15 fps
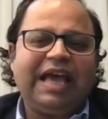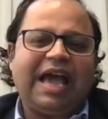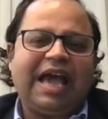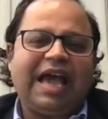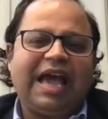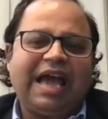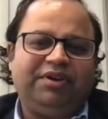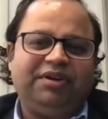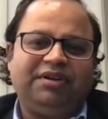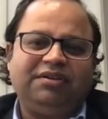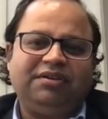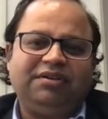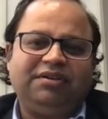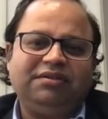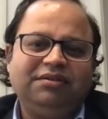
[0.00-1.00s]
only
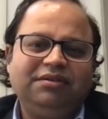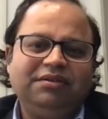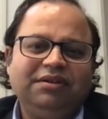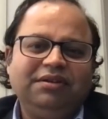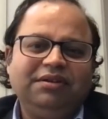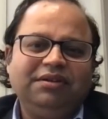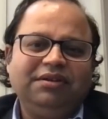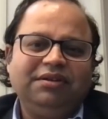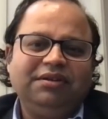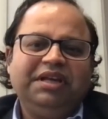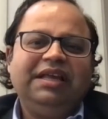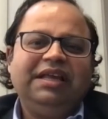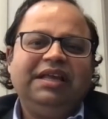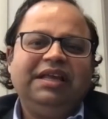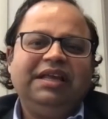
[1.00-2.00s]
happen
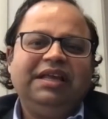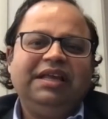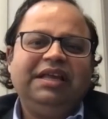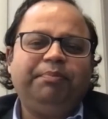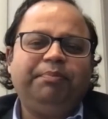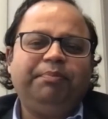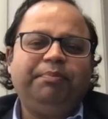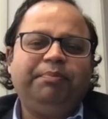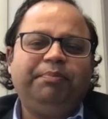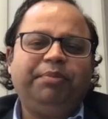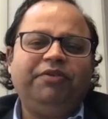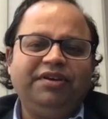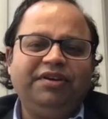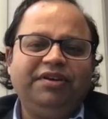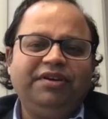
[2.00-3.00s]
if
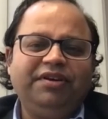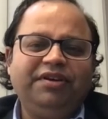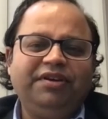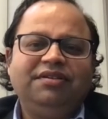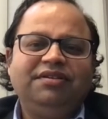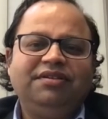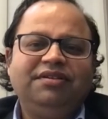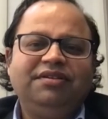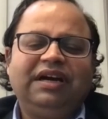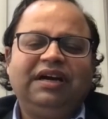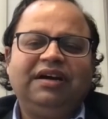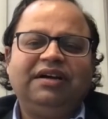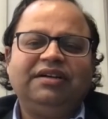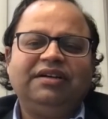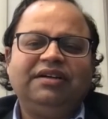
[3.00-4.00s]
people feel
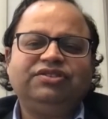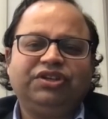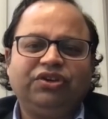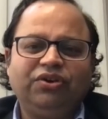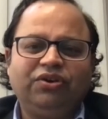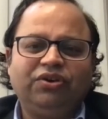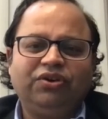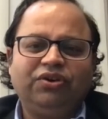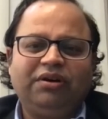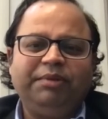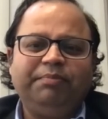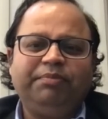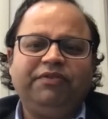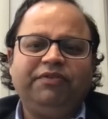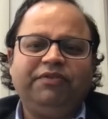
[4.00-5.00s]
uh,
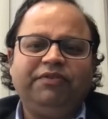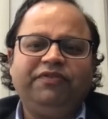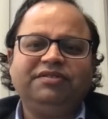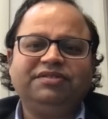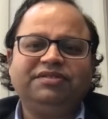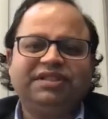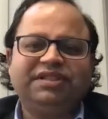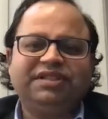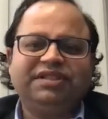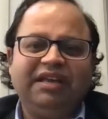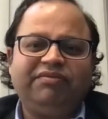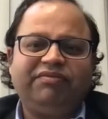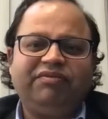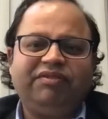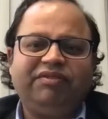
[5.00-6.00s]
secure, people feel
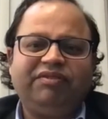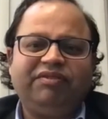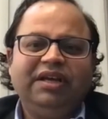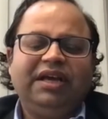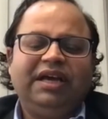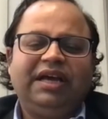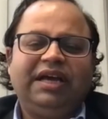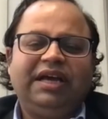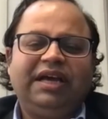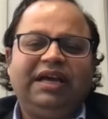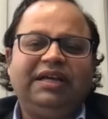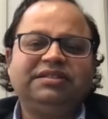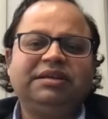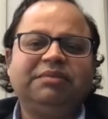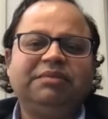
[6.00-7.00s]
safe,
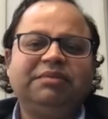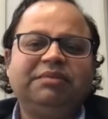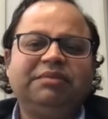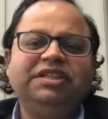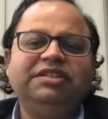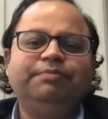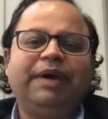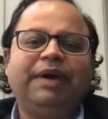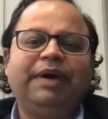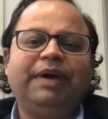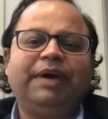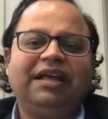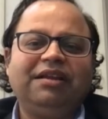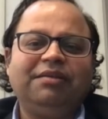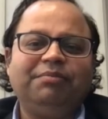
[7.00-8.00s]
and some of
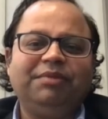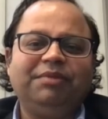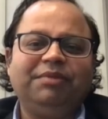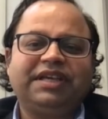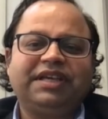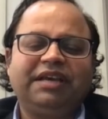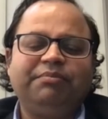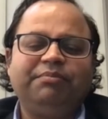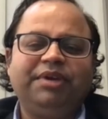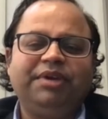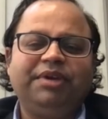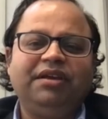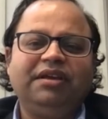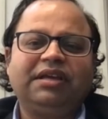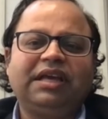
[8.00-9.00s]
these bad elements
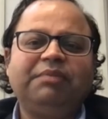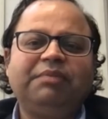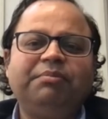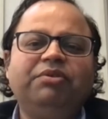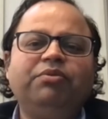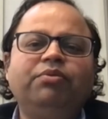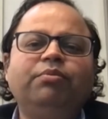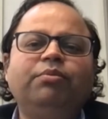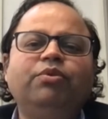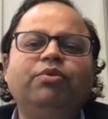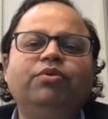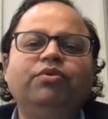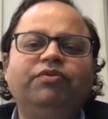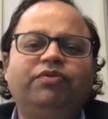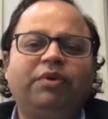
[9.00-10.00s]
can be can be
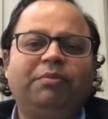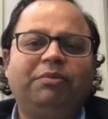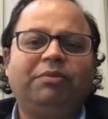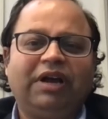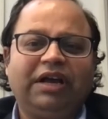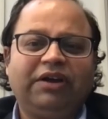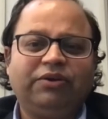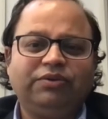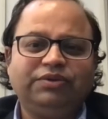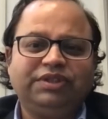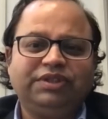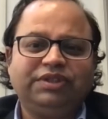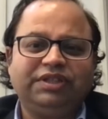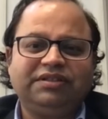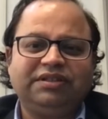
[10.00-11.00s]
removed from our
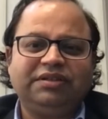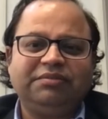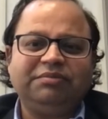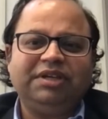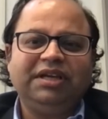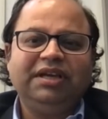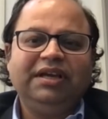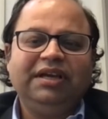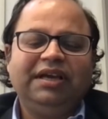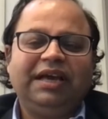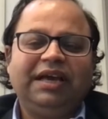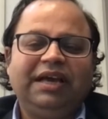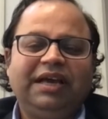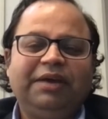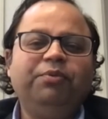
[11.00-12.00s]
ecosystem
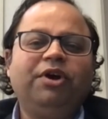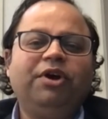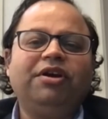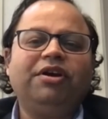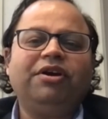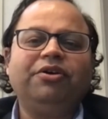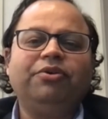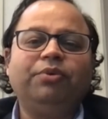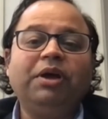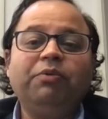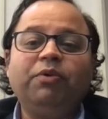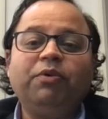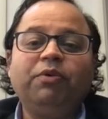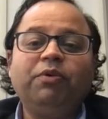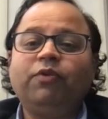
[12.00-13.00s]
and we want to,
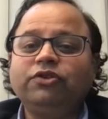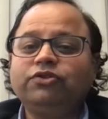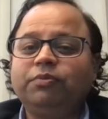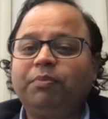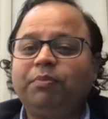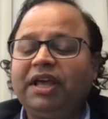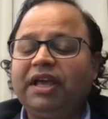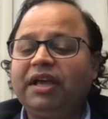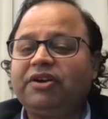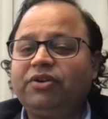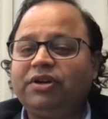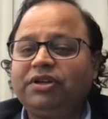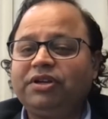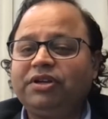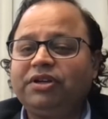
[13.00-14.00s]
Gray Wolf wants to play a
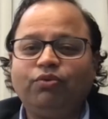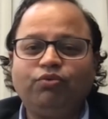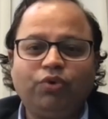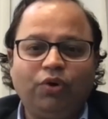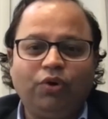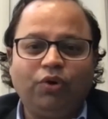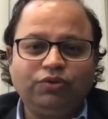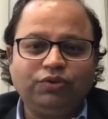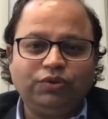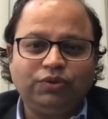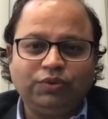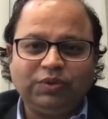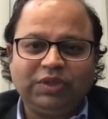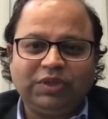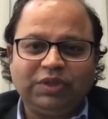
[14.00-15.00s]
critical role
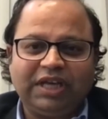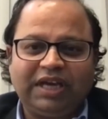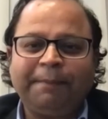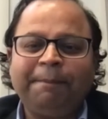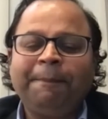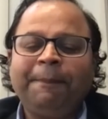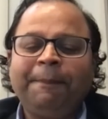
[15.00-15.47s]
to do that.